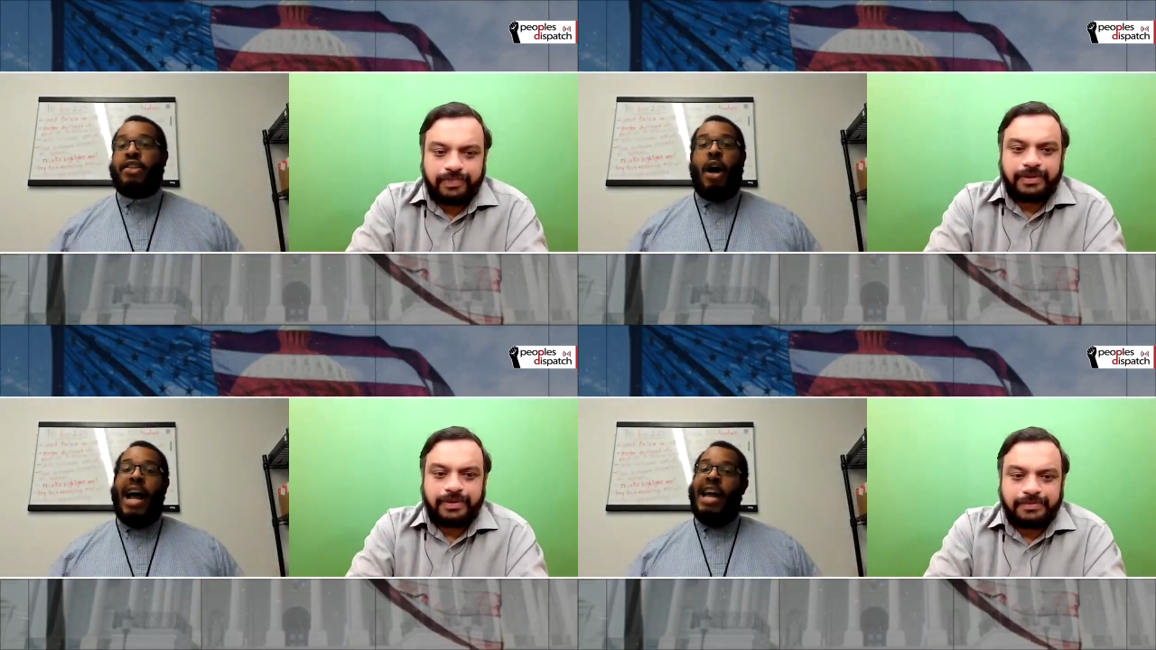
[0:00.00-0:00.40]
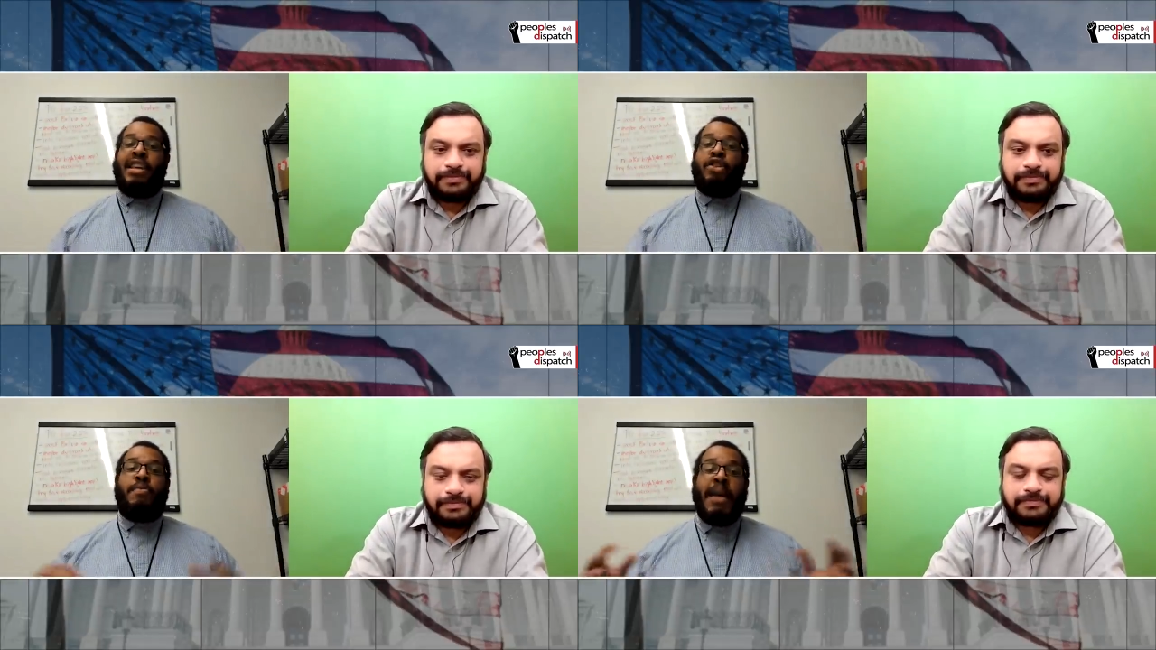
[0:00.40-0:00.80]
Speaker 1: So I, I
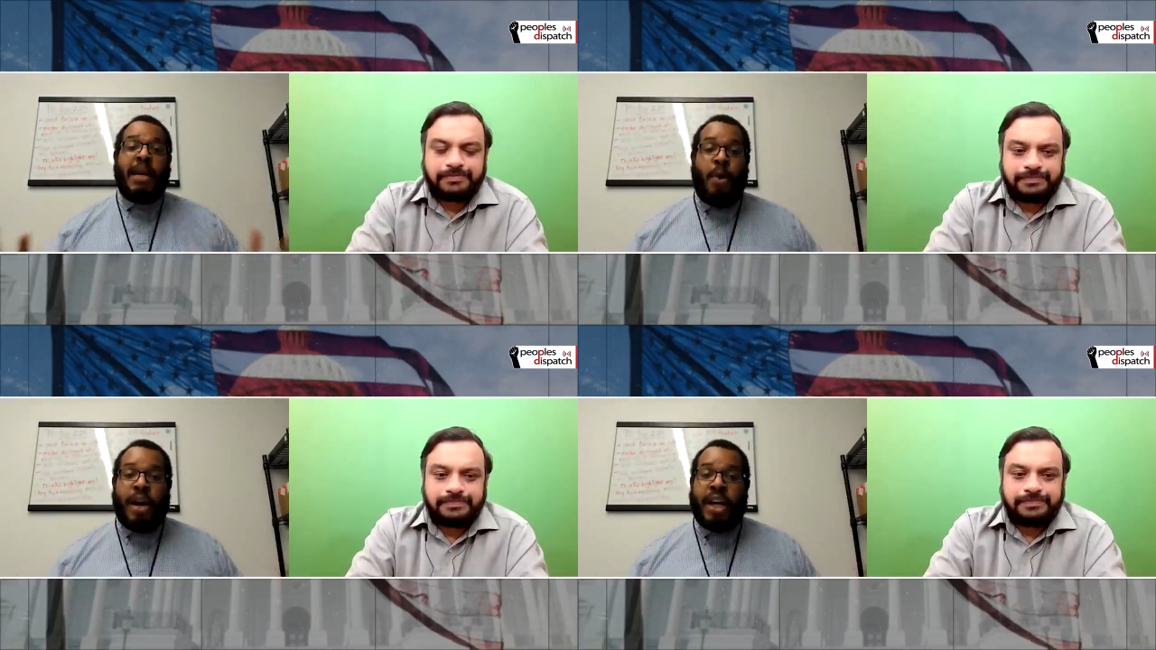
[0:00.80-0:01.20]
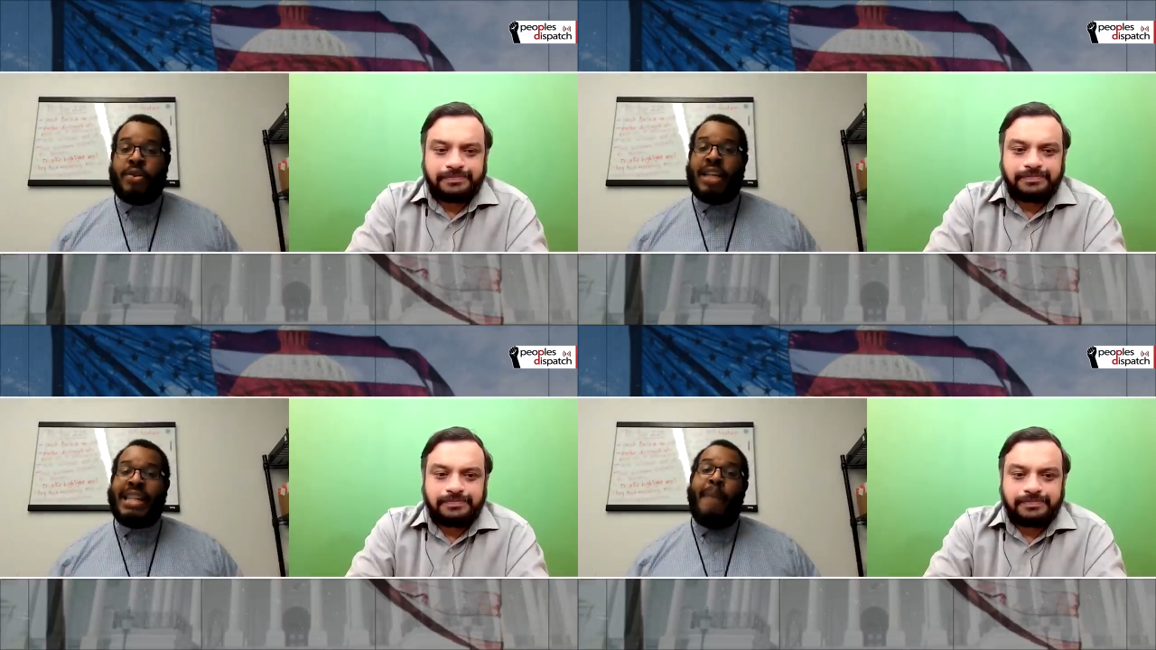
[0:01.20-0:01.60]
think there's many more
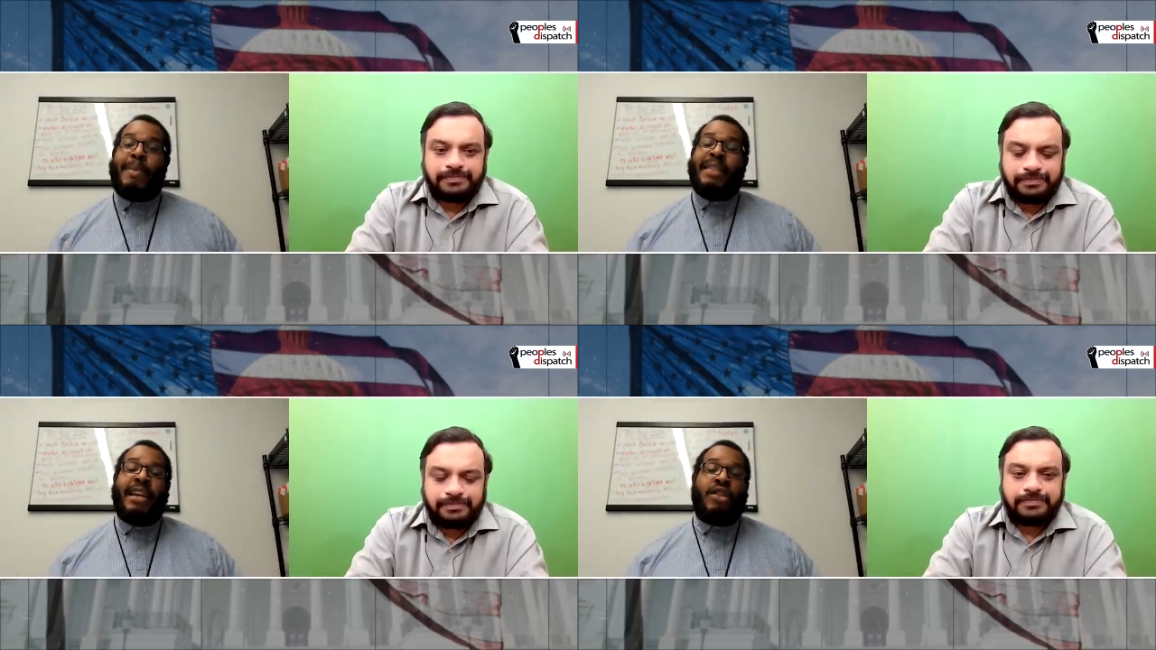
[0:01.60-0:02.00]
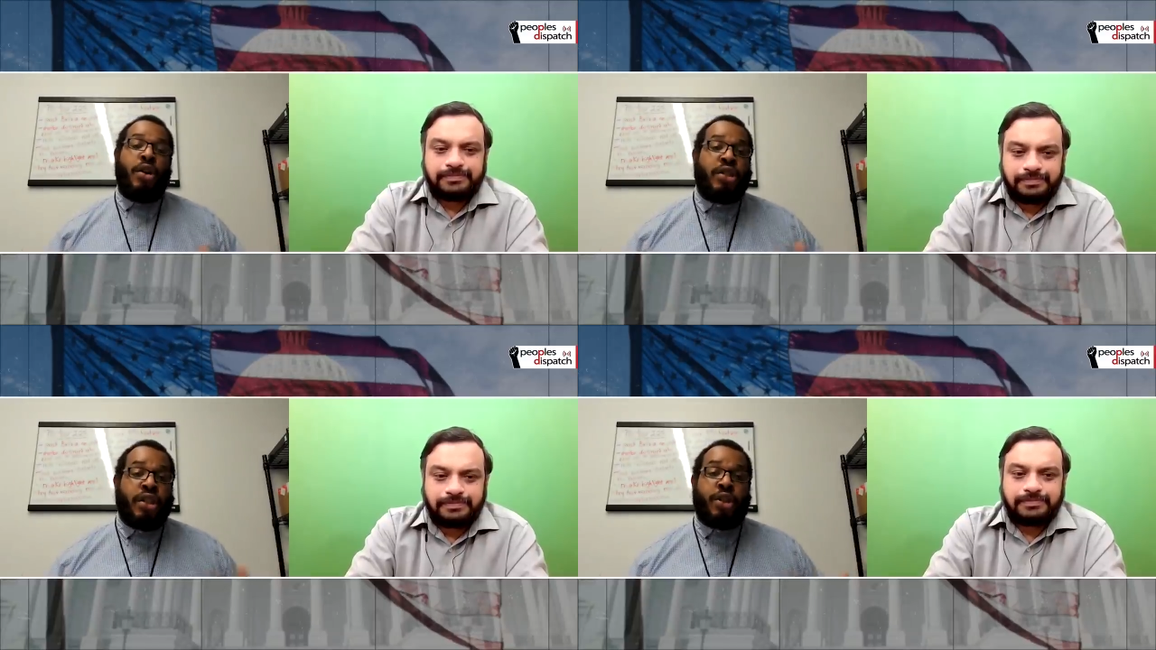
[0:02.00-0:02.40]
issues than that, but I think
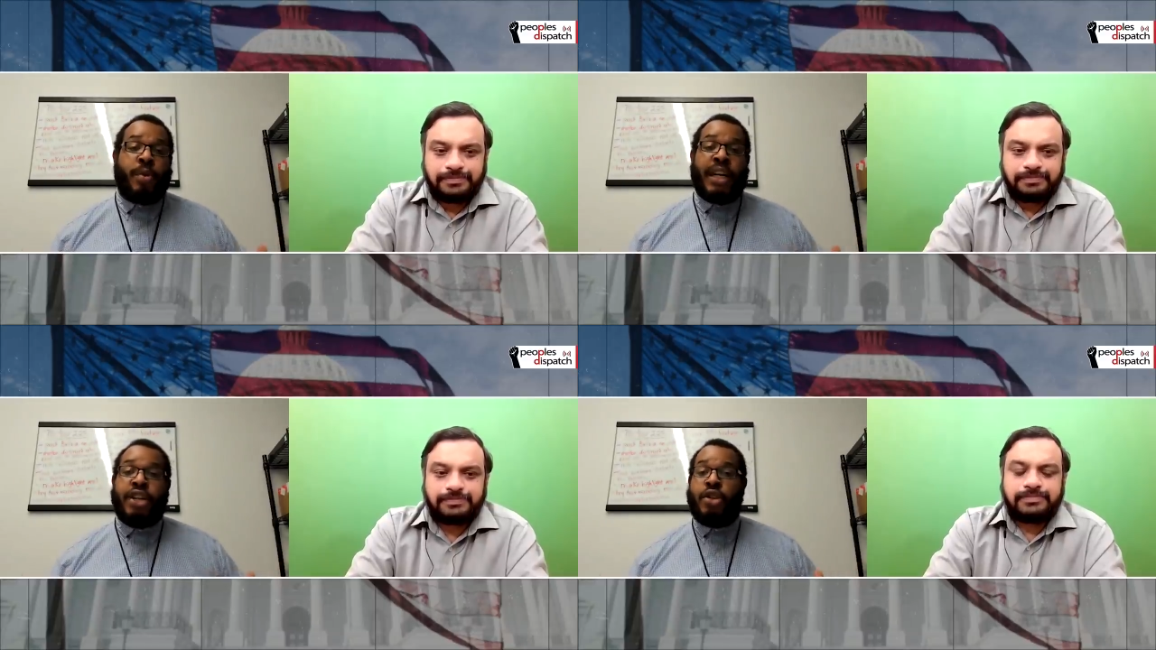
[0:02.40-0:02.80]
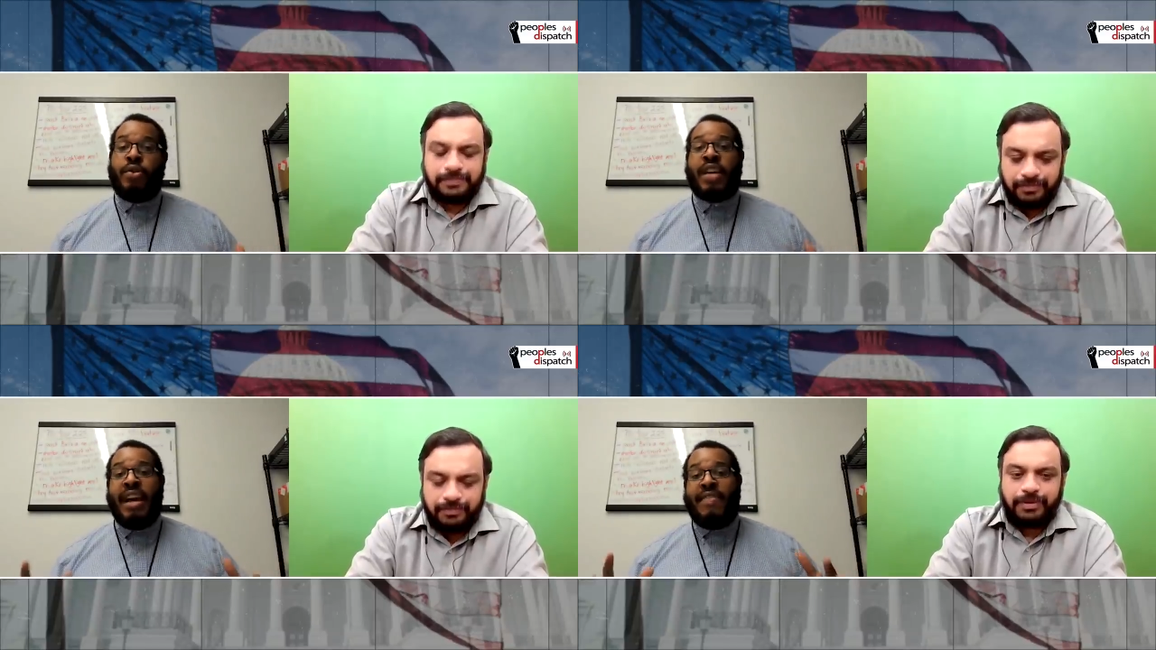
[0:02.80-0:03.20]
those are the three
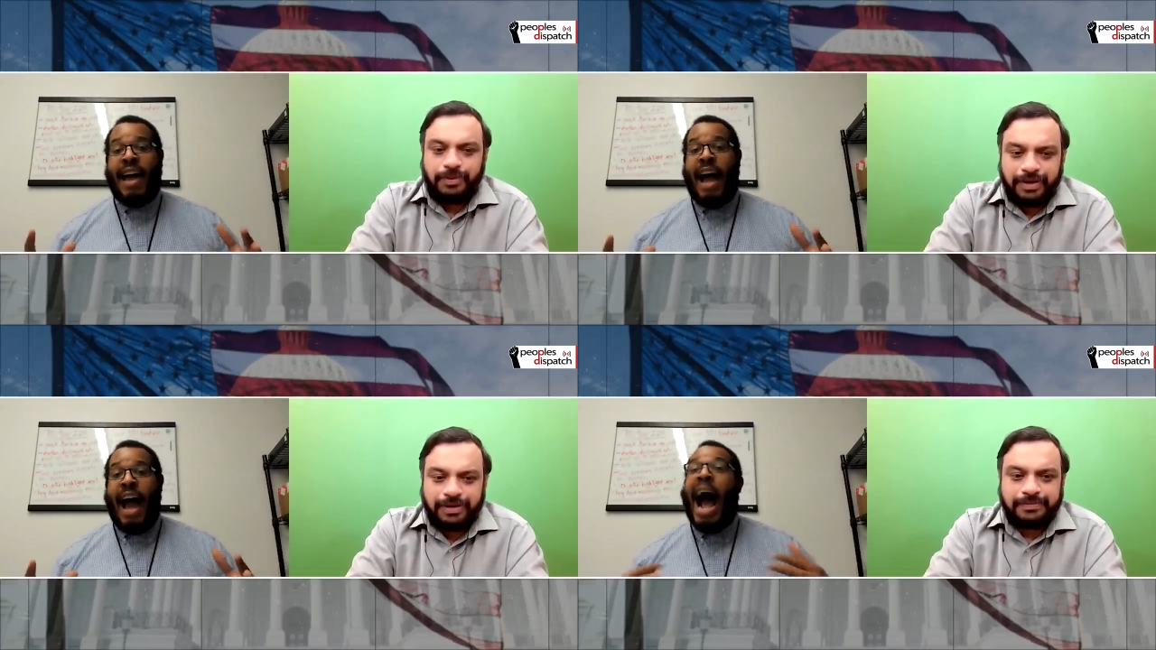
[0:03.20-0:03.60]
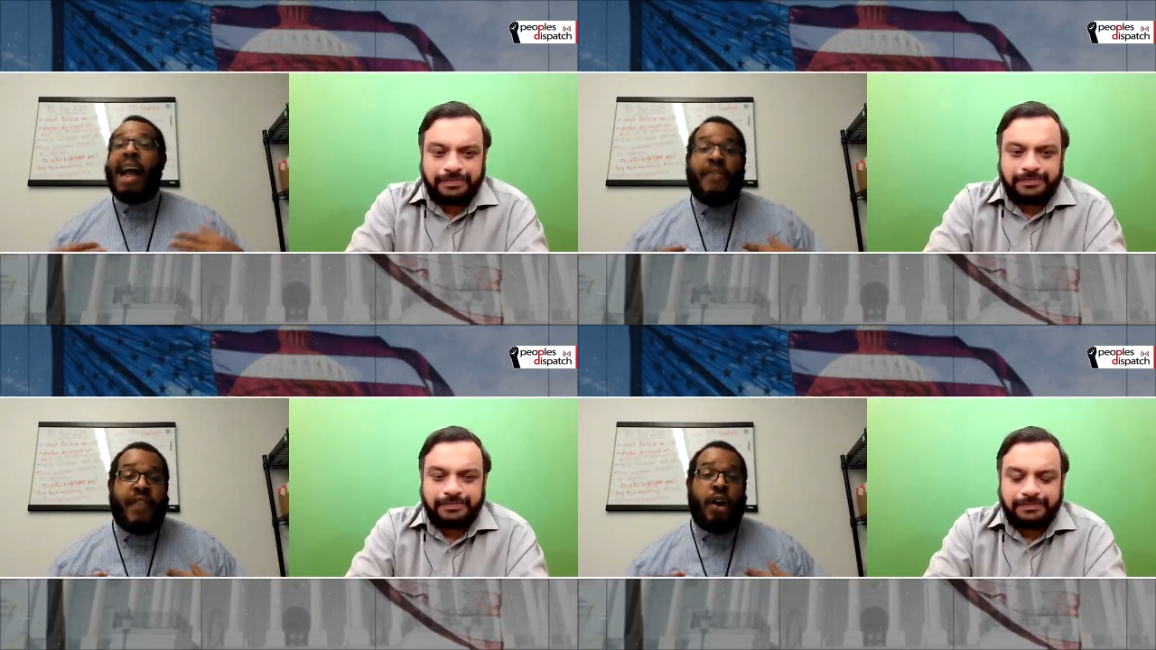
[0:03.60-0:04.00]
issues that
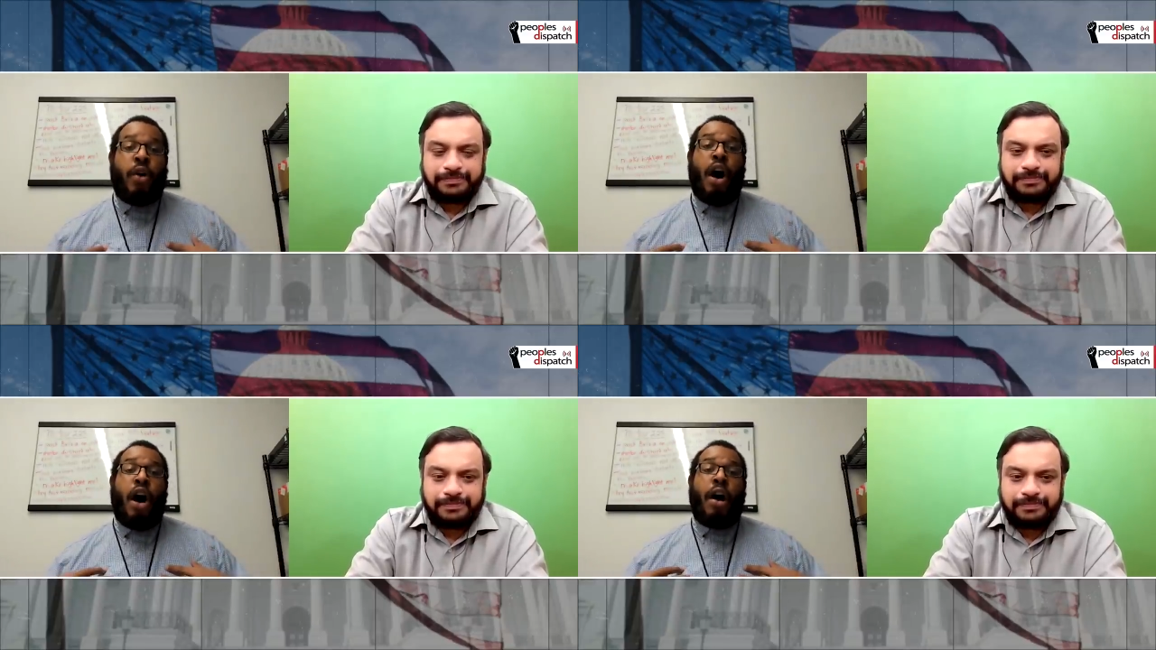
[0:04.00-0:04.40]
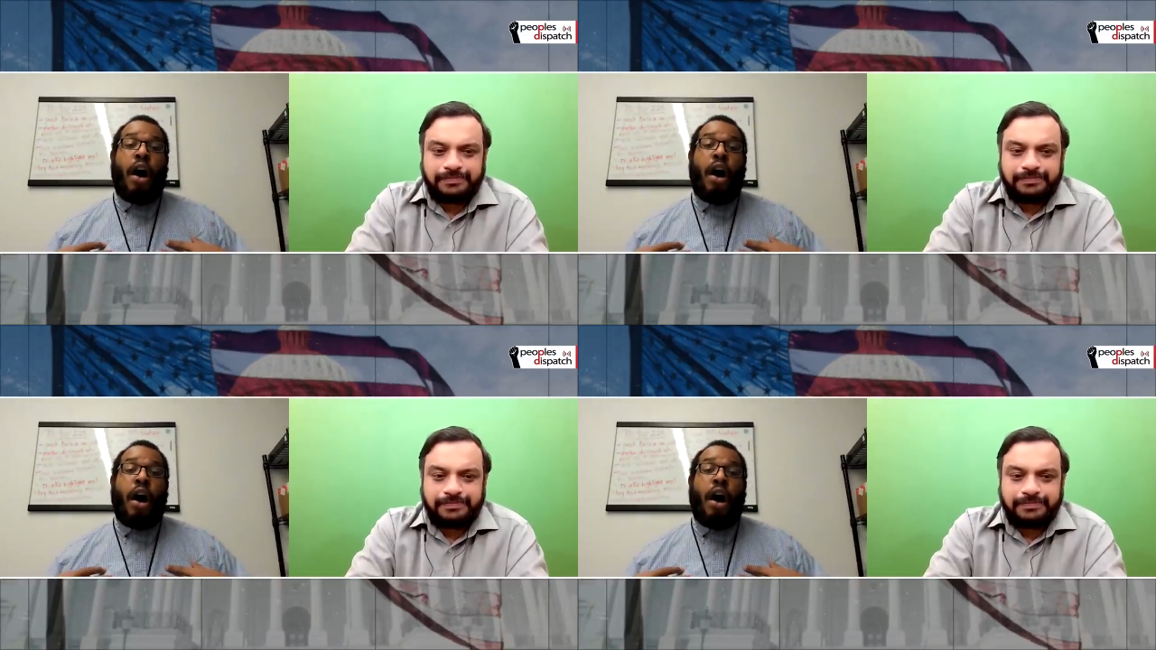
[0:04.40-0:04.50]
I feel are,